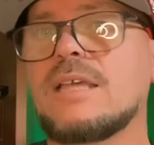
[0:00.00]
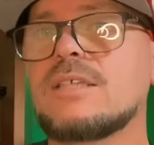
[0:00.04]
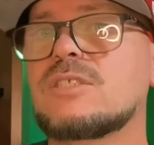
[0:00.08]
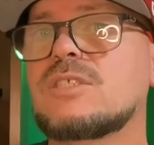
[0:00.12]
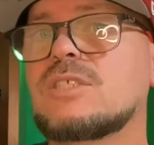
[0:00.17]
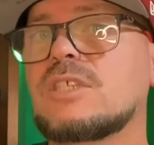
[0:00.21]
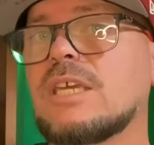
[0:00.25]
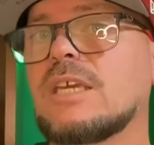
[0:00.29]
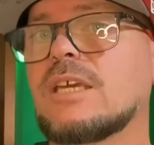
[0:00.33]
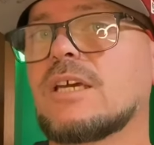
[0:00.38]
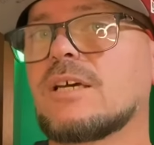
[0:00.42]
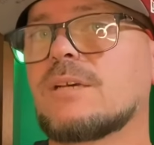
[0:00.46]

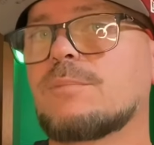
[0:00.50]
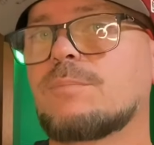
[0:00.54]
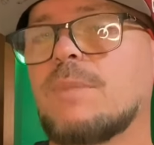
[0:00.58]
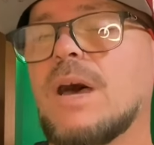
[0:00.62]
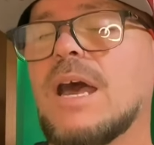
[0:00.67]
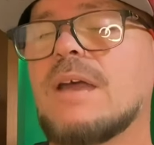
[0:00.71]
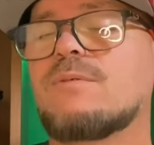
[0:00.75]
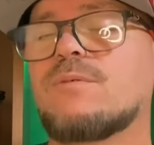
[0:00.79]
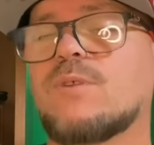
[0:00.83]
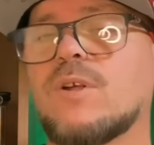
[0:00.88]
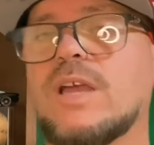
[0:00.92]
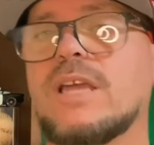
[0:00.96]
See ya.
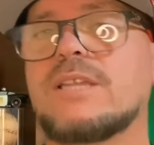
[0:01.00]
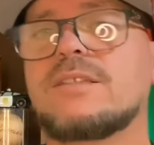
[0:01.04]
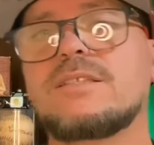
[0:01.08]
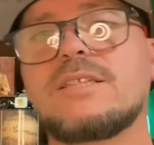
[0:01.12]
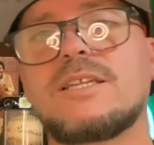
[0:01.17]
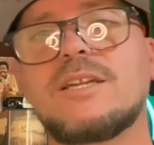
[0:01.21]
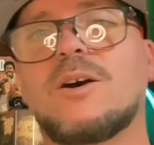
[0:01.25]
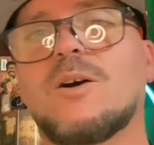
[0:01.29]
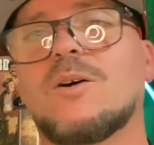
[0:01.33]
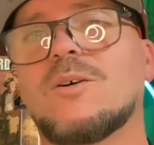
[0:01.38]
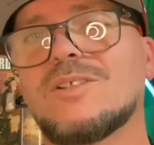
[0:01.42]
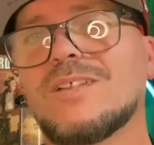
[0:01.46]
Bye, Fred. You
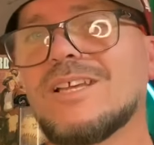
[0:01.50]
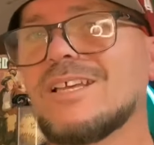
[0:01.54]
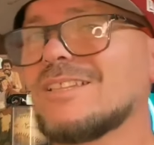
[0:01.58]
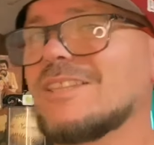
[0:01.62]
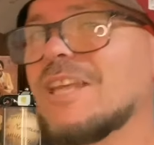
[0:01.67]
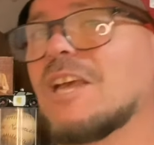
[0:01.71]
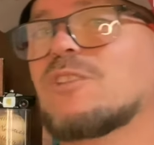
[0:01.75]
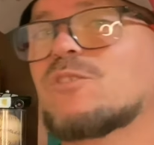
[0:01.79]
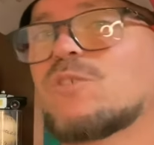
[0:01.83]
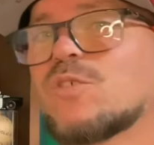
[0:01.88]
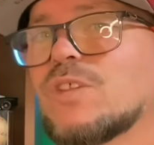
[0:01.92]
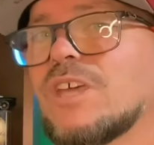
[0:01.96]
know,
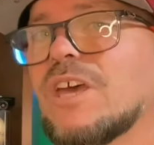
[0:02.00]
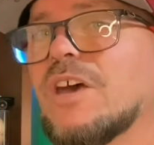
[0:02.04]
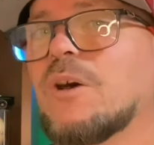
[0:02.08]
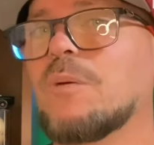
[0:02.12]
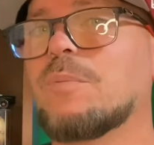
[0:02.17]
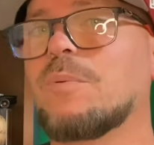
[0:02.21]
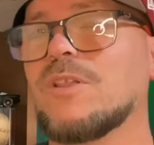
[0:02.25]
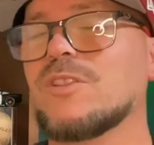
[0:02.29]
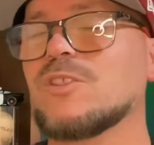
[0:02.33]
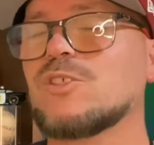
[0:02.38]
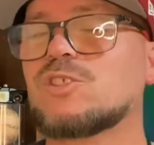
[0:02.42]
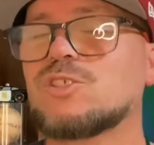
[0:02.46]
thanks for the
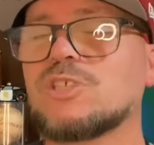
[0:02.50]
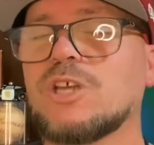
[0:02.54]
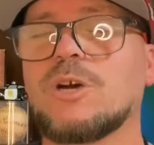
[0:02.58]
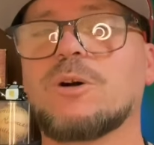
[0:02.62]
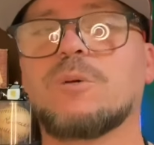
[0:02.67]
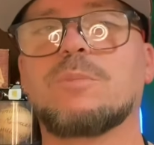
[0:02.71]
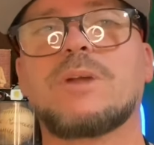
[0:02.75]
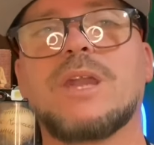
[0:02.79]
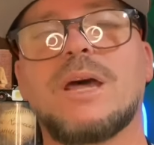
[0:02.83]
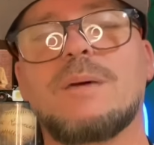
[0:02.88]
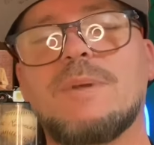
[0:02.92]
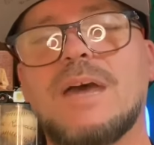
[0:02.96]
help on the show,
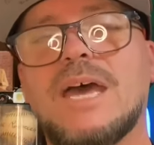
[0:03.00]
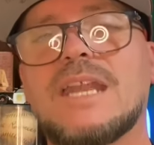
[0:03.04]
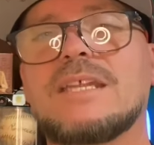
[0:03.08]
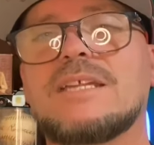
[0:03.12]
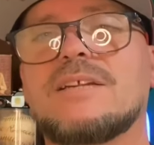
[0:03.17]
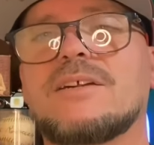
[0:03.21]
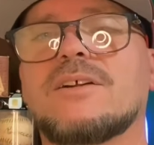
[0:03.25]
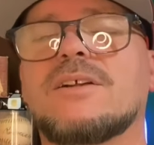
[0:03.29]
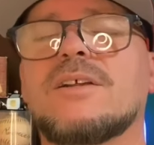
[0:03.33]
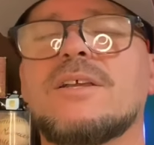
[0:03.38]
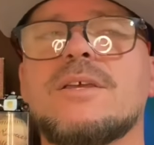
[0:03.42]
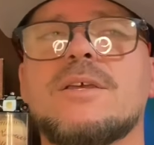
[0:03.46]
but I'm out of
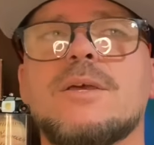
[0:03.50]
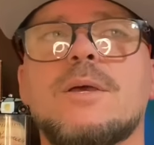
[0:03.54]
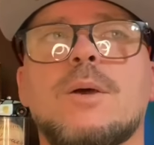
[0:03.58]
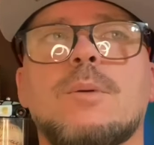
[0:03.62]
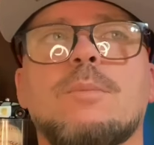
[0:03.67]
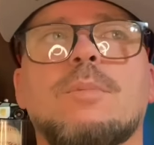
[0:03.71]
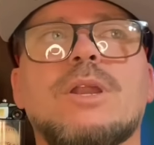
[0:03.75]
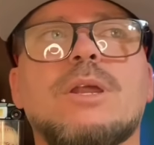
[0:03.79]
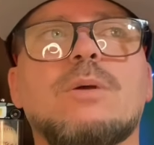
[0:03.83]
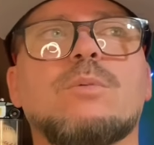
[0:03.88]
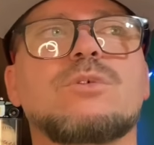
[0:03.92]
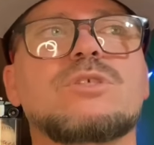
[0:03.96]
here.
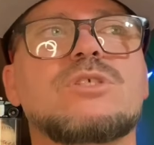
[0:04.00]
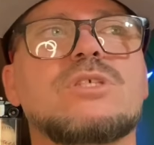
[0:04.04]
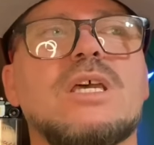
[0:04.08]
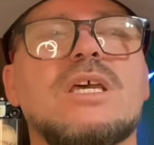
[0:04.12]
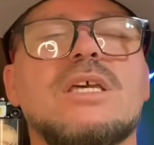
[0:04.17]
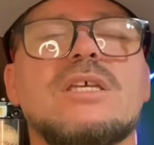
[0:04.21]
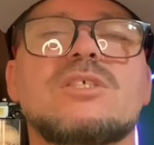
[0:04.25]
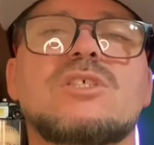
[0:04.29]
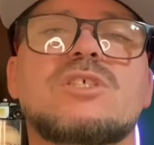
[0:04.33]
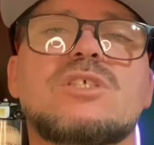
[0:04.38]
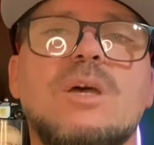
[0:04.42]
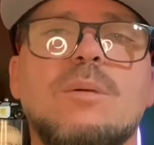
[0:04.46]
But it was
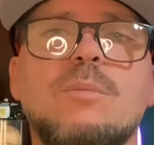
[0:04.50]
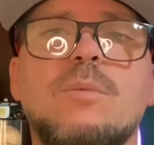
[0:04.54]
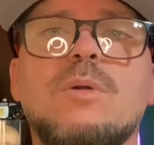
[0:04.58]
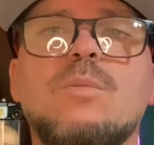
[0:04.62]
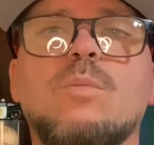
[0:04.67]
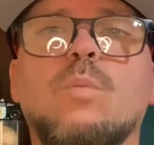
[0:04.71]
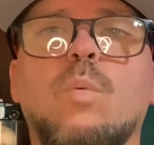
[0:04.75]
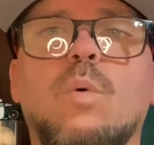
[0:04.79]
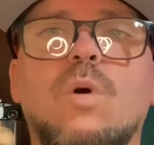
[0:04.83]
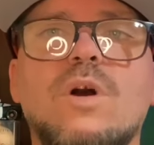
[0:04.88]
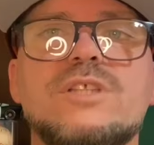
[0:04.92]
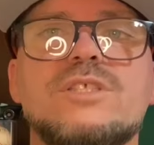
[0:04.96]

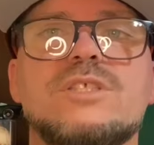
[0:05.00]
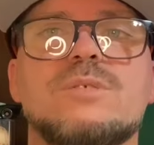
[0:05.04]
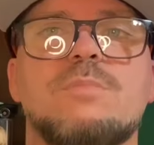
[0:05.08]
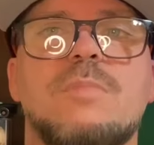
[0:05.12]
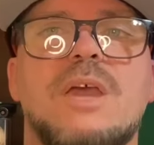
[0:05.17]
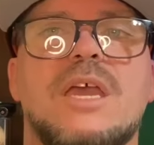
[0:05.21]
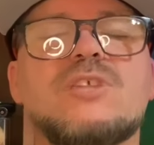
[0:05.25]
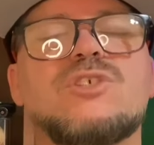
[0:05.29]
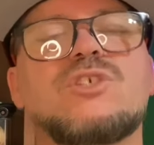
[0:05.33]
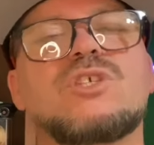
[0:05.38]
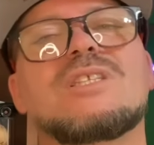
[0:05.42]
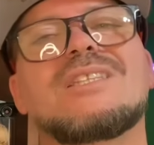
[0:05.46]
someone once
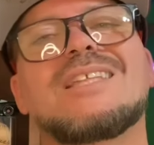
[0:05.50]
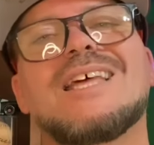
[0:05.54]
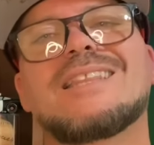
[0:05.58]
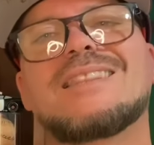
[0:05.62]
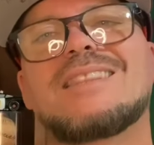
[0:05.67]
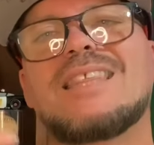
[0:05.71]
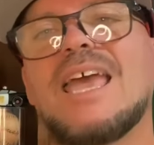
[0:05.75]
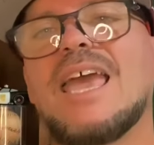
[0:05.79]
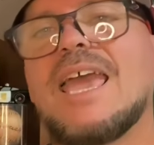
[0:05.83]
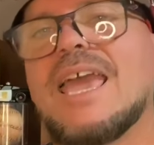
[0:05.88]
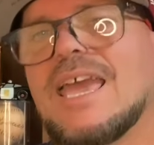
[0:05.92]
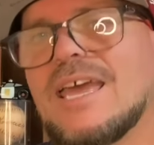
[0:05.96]
mentioned that
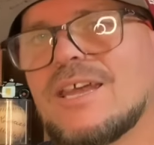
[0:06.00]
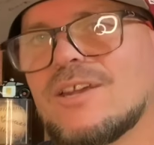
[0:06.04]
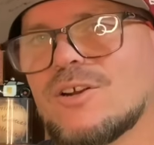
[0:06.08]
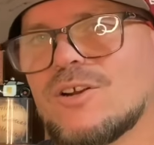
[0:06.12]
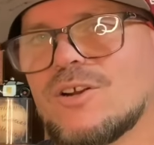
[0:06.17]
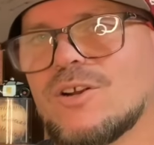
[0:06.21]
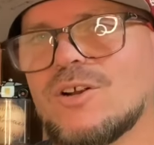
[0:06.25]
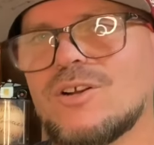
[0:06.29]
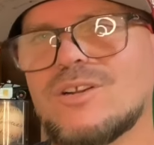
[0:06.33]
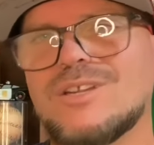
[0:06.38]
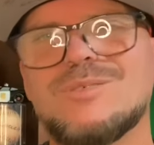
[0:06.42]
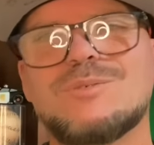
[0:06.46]
they had
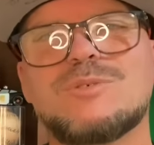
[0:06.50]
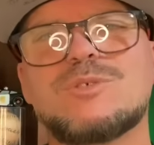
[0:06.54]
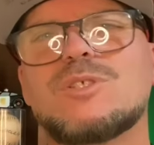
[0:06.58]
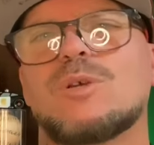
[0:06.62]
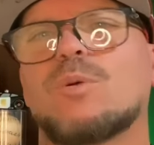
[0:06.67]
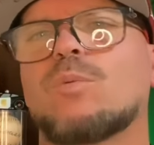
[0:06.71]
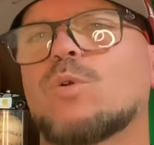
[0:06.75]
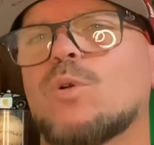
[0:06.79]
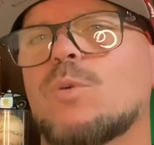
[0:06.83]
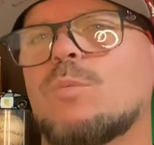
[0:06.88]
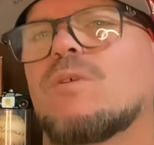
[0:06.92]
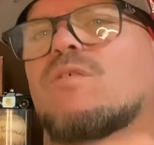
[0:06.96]
heard. It was a
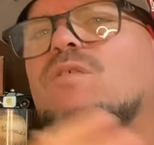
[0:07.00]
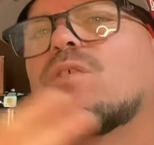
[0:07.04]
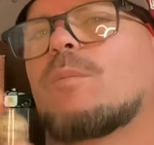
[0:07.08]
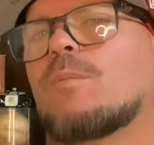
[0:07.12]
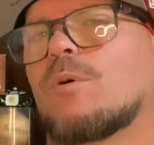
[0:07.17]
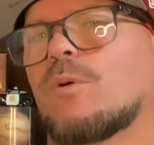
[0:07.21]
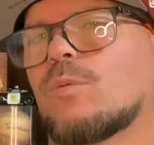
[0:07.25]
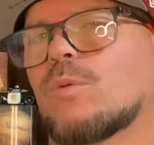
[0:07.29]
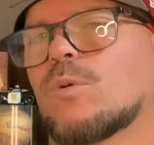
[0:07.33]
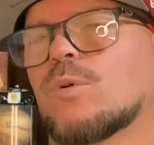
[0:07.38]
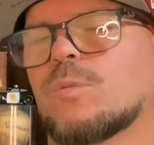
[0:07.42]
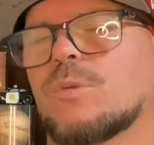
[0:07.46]
rumor from
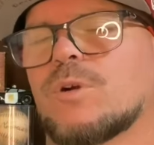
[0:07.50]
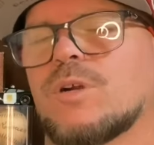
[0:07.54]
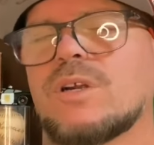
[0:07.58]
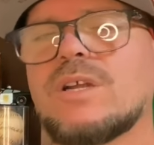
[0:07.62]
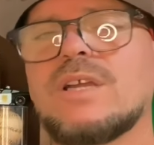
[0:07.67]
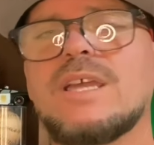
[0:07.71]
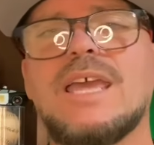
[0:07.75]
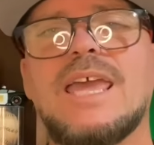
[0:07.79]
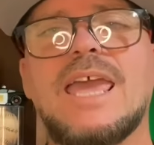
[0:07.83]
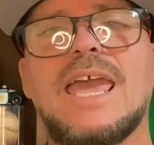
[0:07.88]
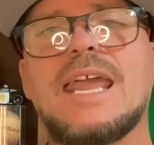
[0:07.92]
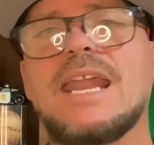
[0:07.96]
a rumor,
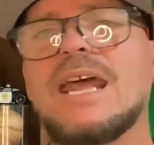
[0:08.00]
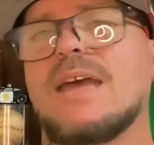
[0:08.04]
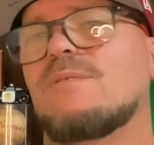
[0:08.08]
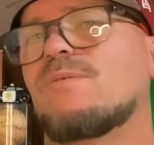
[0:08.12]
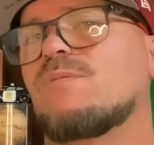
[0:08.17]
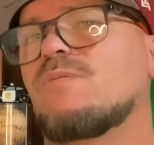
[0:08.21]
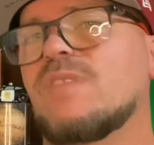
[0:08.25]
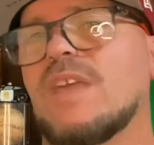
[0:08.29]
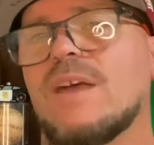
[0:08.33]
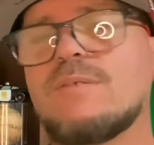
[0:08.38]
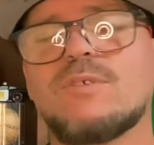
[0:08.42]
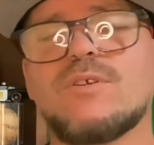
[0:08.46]
and
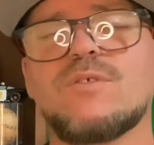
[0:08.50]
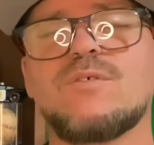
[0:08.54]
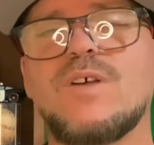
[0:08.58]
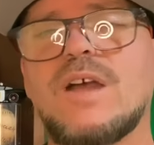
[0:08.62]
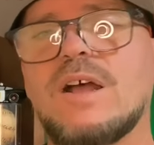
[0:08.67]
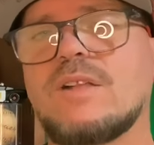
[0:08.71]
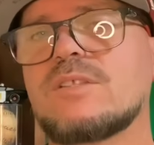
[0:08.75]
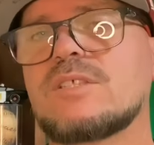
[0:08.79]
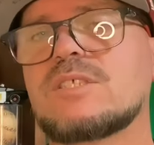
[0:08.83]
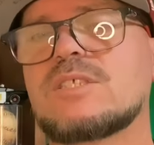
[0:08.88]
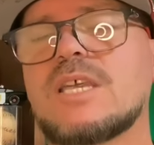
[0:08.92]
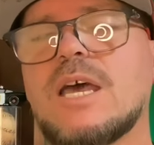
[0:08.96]
I've never
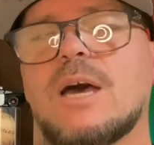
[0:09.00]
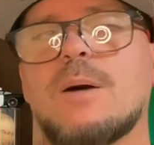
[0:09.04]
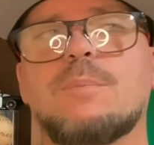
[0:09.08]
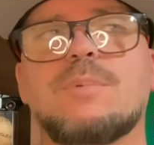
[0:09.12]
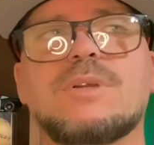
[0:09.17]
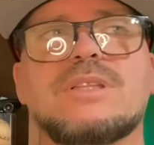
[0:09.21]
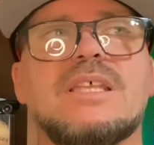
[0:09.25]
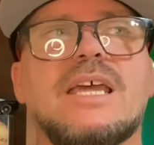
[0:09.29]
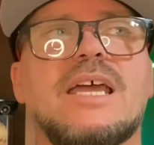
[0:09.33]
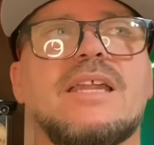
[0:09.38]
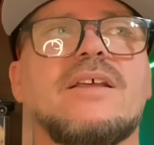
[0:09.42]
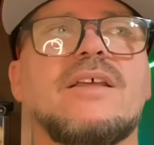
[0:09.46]
found this out,
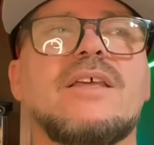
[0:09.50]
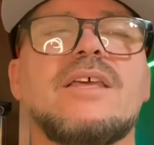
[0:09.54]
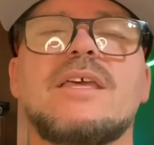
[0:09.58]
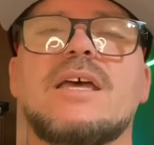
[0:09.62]
but that